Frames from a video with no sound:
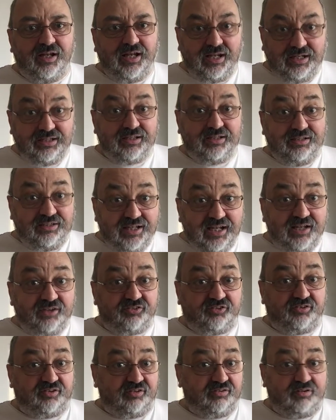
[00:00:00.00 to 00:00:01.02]
And
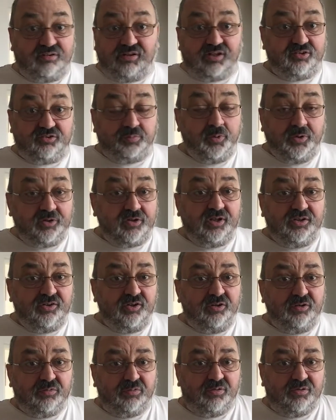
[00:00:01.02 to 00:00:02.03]
yes, that's what I
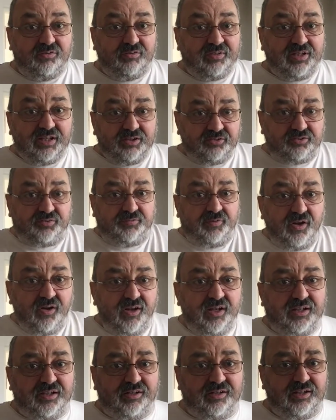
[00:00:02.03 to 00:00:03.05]
do. That's
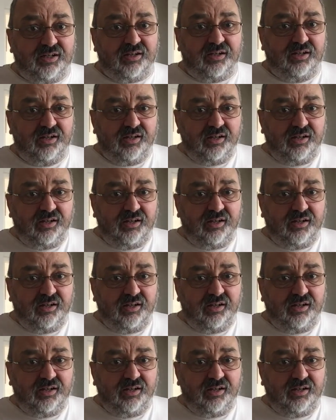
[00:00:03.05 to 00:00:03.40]
fine. Yeah.